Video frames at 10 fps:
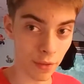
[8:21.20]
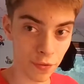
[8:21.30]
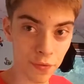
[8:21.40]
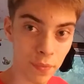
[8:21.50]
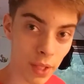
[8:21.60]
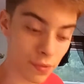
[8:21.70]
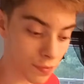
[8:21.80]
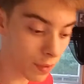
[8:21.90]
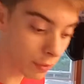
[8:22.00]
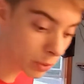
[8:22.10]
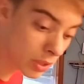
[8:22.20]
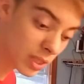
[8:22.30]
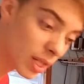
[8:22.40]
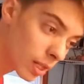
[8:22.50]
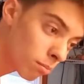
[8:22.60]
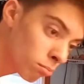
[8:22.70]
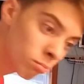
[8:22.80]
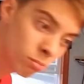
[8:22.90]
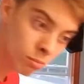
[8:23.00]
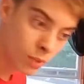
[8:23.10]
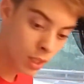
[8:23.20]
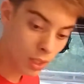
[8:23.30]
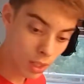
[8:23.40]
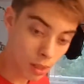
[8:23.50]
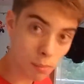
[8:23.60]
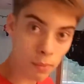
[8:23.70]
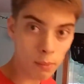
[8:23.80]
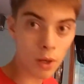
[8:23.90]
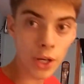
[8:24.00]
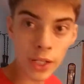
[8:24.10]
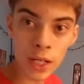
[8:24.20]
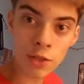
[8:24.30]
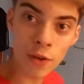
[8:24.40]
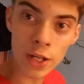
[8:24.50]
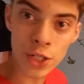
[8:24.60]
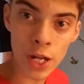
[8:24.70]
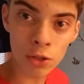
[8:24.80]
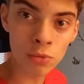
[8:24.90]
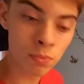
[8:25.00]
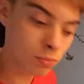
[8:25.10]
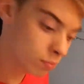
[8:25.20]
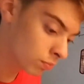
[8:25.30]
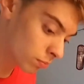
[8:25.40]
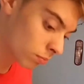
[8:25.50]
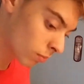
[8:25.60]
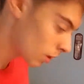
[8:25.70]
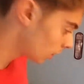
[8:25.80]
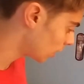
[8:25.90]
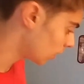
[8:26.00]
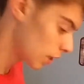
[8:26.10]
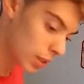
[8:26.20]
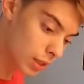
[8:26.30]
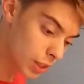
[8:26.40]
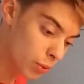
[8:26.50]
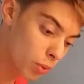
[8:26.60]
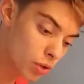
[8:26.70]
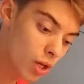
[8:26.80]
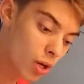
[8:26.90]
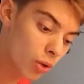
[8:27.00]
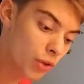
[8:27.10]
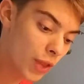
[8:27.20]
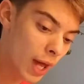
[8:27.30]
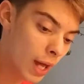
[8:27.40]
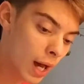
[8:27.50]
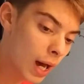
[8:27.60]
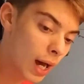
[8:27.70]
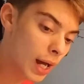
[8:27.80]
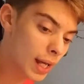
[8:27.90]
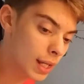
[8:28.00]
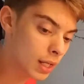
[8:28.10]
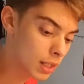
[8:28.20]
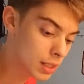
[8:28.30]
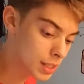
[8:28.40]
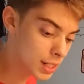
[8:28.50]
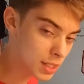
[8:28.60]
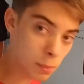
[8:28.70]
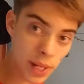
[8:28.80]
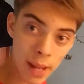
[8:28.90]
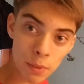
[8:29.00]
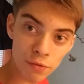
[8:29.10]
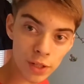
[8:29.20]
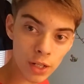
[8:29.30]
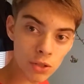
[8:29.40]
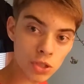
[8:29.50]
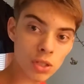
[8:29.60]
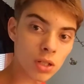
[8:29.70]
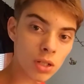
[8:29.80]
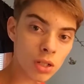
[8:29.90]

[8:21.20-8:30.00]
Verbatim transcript: if, if everyone's seen my Mario Knex fan channel, you will know that I did some gaming videos.